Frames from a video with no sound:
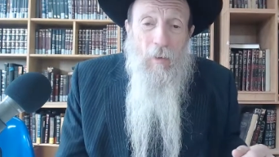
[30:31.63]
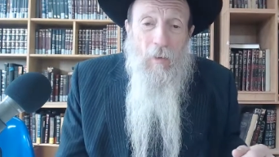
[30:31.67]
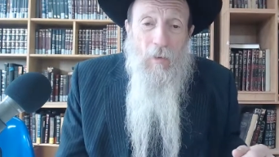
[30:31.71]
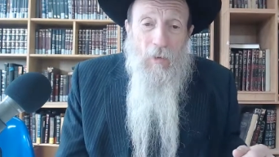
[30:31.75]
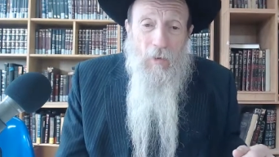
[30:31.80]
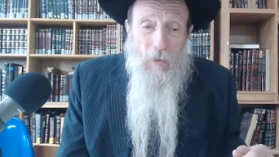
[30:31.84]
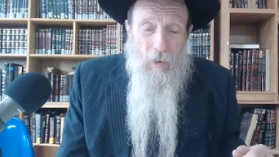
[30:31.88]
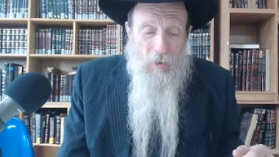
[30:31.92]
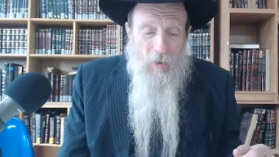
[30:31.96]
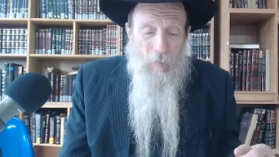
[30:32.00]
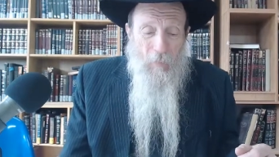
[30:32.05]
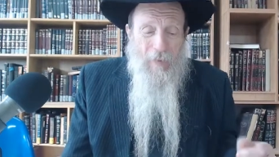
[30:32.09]

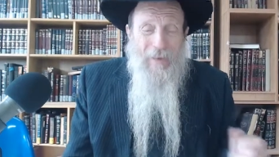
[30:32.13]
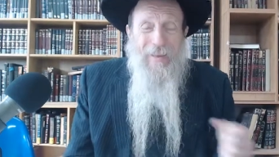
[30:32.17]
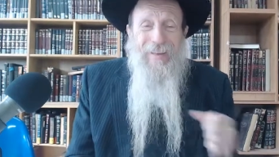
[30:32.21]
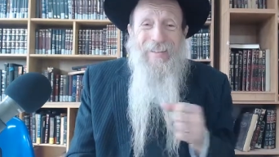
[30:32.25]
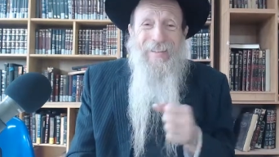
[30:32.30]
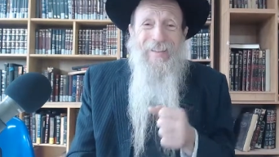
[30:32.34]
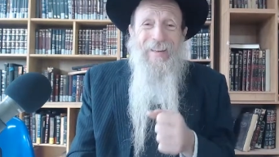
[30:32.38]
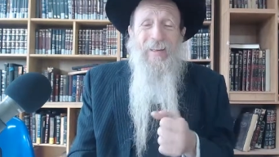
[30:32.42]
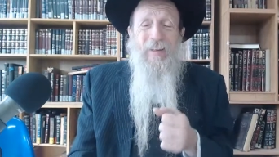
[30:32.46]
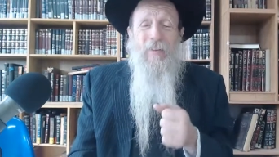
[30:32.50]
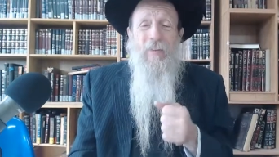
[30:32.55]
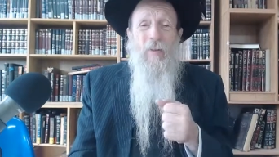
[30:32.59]
so the main
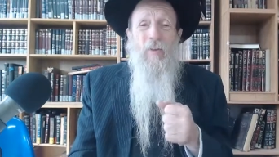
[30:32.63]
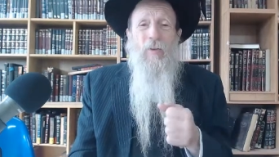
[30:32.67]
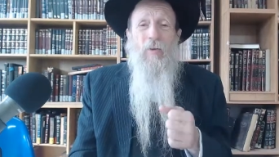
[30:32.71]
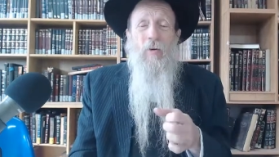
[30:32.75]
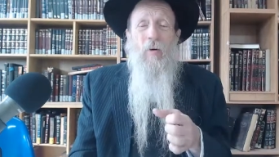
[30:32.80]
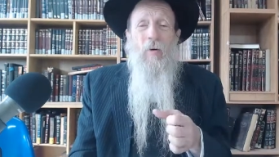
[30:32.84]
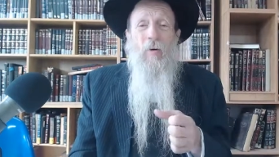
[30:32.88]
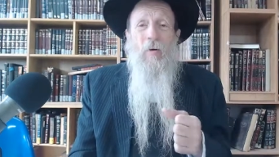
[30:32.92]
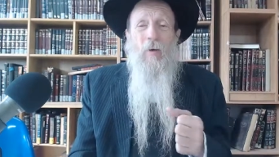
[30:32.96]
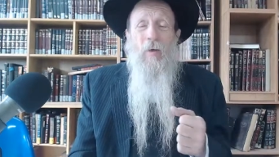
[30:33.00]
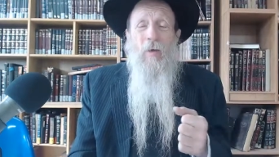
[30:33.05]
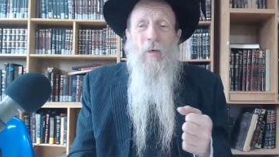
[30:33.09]
thing of the
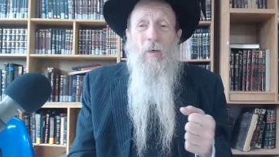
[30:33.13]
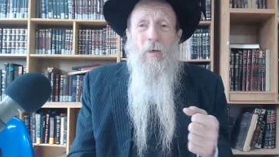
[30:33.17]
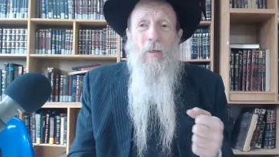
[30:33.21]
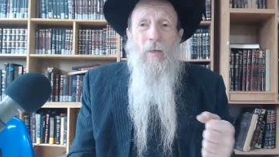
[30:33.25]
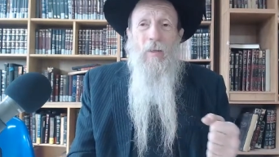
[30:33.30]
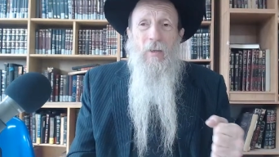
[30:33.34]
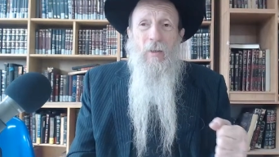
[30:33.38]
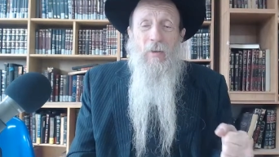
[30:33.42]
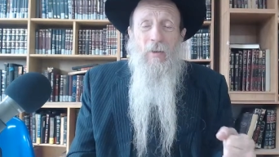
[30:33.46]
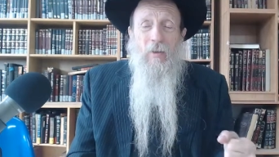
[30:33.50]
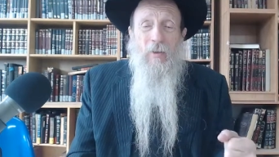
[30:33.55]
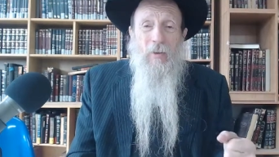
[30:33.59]
Torah
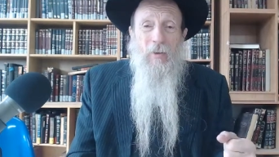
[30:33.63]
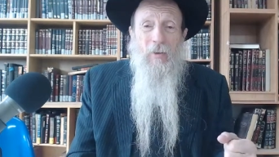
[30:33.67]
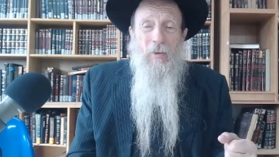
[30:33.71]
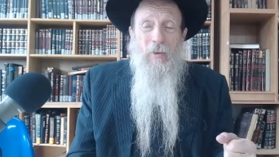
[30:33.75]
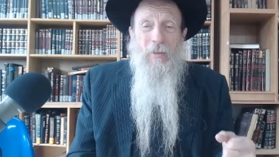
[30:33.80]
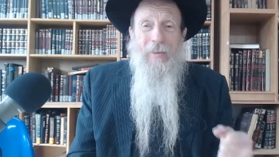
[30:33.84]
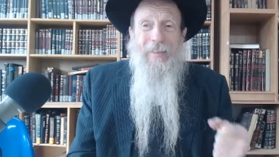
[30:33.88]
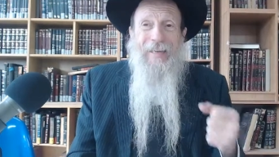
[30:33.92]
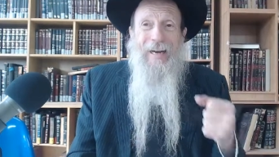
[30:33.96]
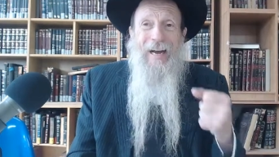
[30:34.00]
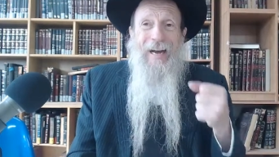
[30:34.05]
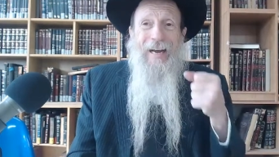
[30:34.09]
is
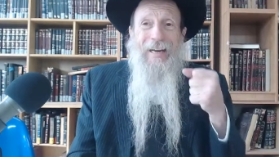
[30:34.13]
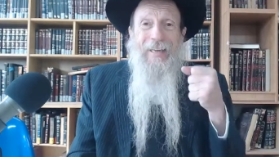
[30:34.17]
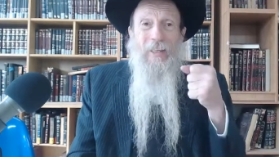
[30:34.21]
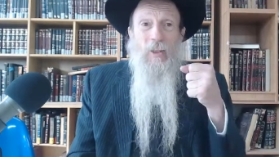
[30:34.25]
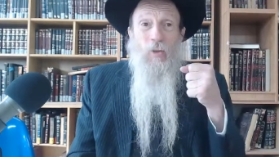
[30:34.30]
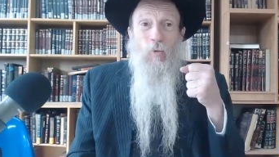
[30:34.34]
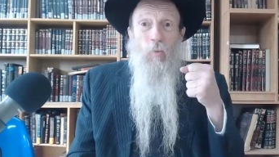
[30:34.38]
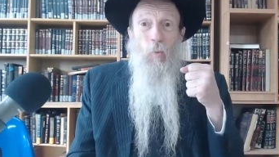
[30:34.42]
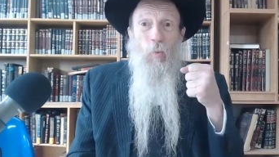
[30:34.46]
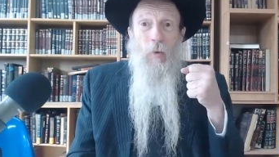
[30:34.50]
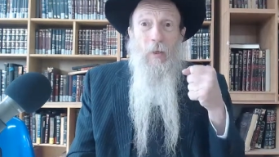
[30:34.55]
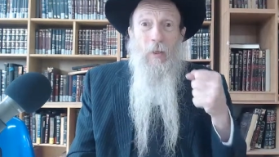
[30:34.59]

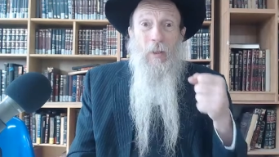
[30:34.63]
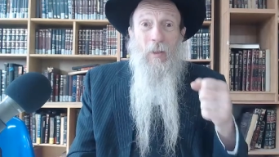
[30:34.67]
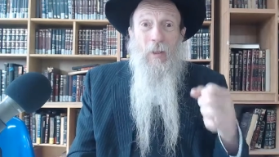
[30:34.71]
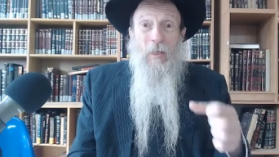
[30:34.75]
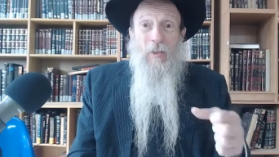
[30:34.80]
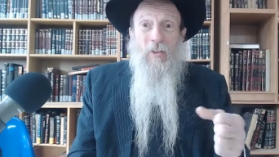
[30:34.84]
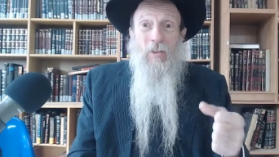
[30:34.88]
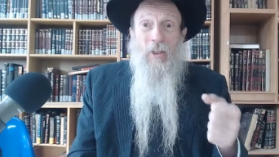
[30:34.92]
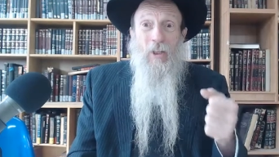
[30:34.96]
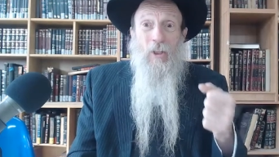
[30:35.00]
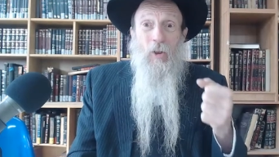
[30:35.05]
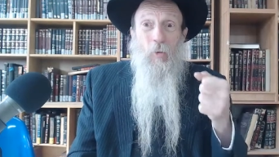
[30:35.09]
God's will.
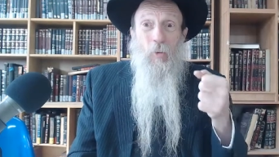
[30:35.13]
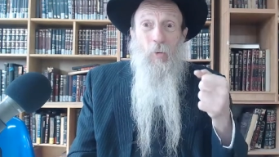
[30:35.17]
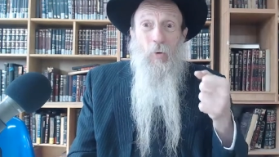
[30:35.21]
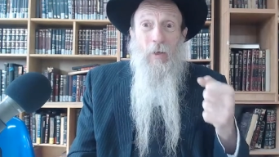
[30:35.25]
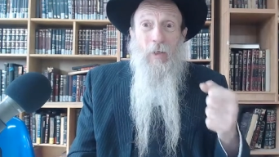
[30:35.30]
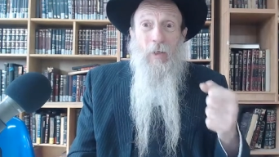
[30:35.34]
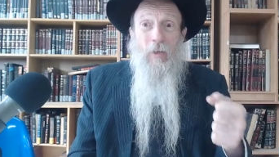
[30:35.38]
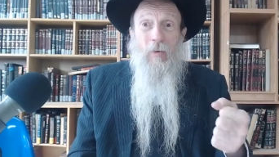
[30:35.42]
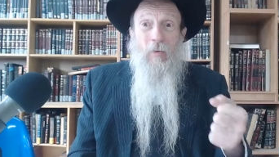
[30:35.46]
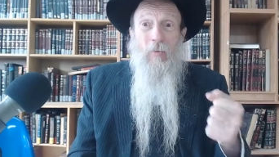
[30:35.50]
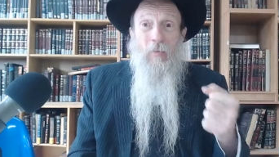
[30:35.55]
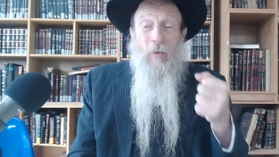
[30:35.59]
It's the
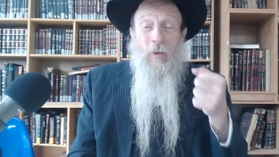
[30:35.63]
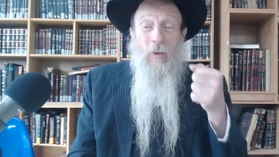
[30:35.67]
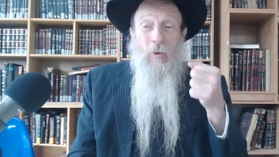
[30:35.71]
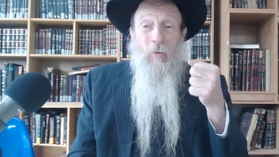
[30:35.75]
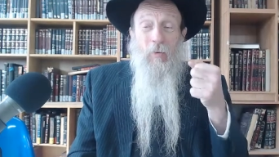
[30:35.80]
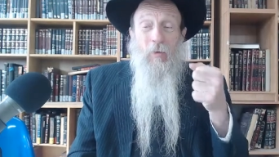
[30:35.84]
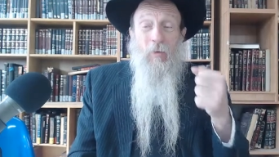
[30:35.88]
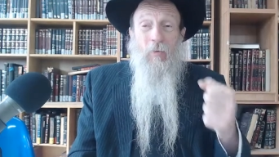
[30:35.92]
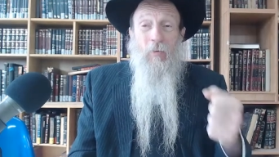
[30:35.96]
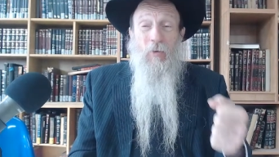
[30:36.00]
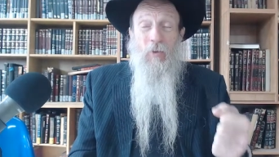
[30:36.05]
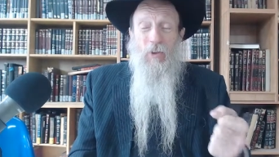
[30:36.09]
creator of the
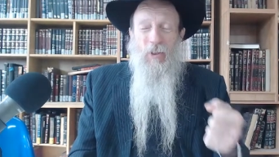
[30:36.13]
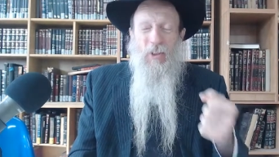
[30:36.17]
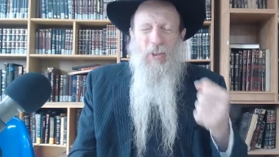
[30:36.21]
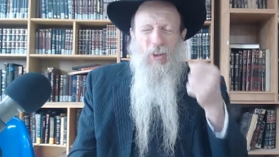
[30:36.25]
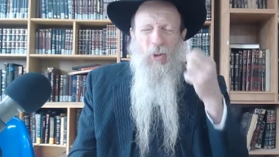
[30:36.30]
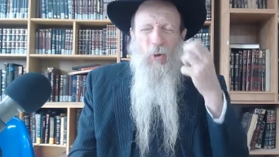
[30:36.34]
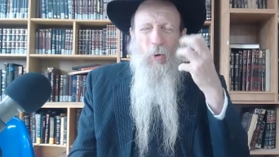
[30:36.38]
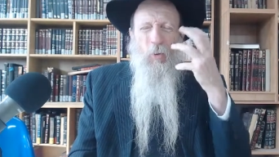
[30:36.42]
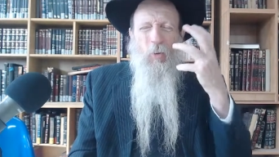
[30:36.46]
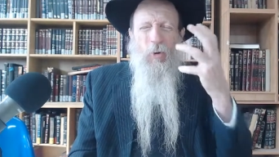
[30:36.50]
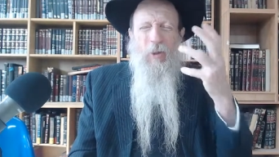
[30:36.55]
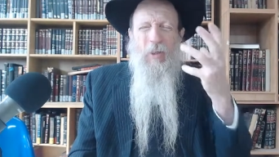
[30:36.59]
universe.
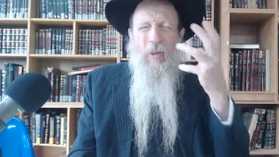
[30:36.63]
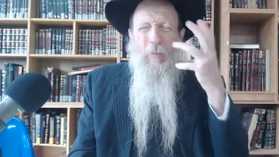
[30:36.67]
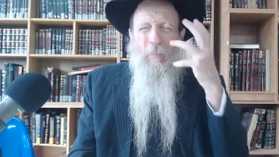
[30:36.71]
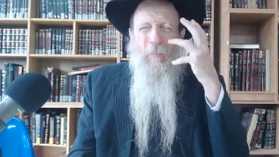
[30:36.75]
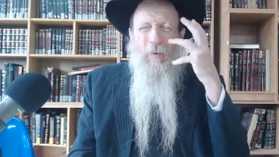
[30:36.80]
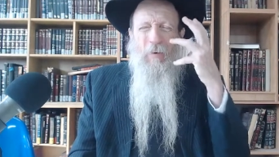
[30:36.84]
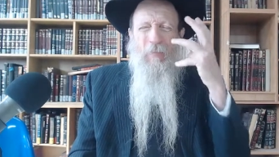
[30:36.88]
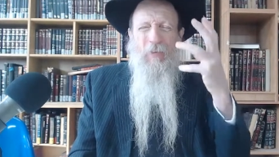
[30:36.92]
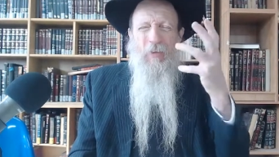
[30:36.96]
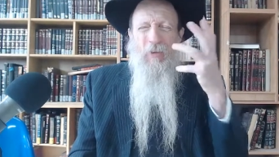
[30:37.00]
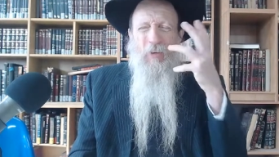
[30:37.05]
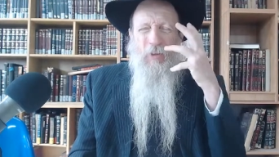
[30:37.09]
totally
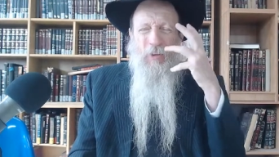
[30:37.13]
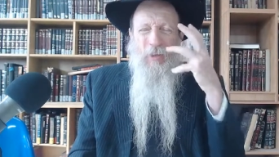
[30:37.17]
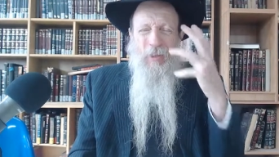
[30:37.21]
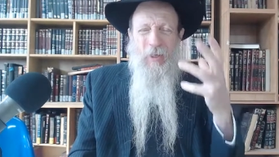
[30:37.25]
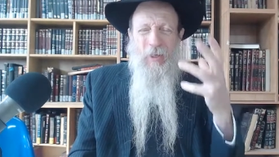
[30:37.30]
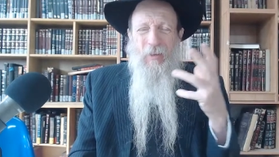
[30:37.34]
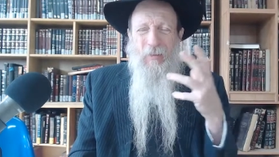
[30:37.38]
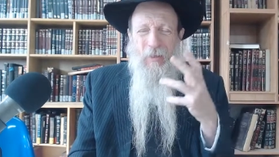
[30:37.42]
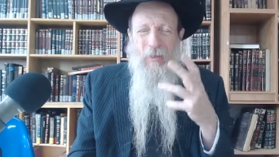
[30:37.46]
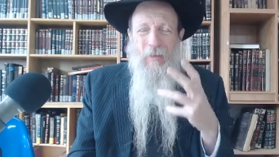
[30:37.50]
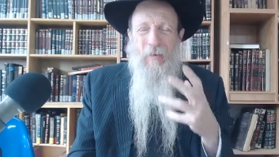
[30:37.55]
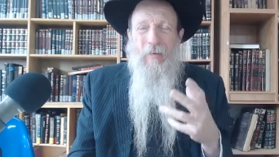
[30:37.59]
above
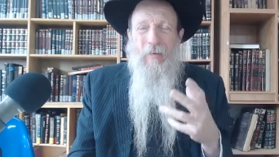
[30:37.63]
understanding.